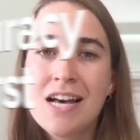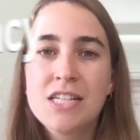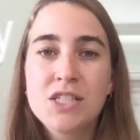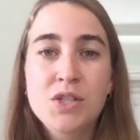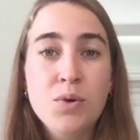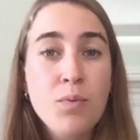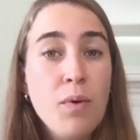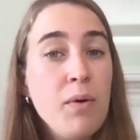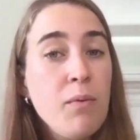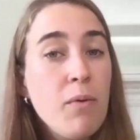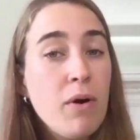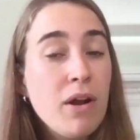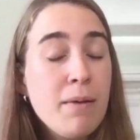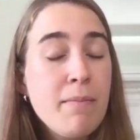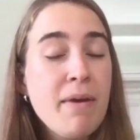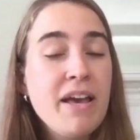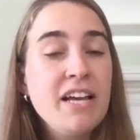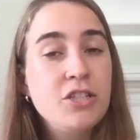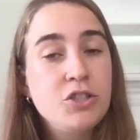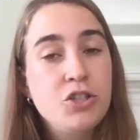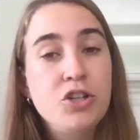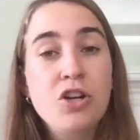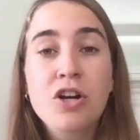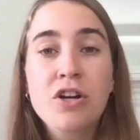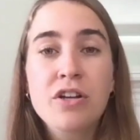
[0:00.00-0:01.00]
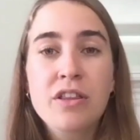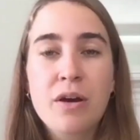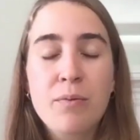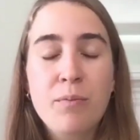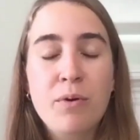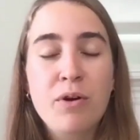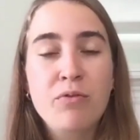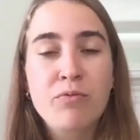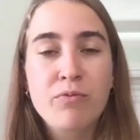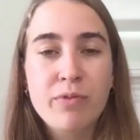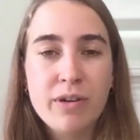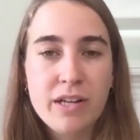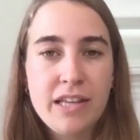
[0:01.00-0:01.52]
So we wanna make sure that
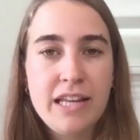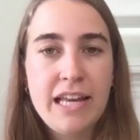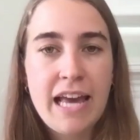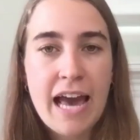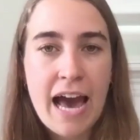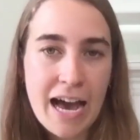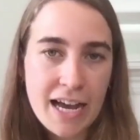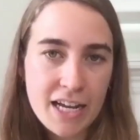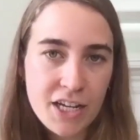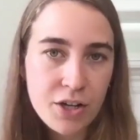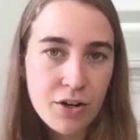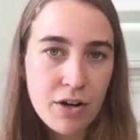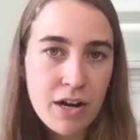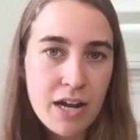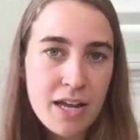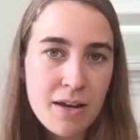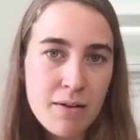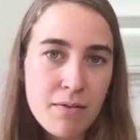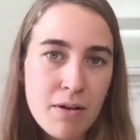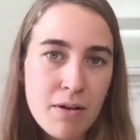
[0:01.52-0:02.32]
we're really accurate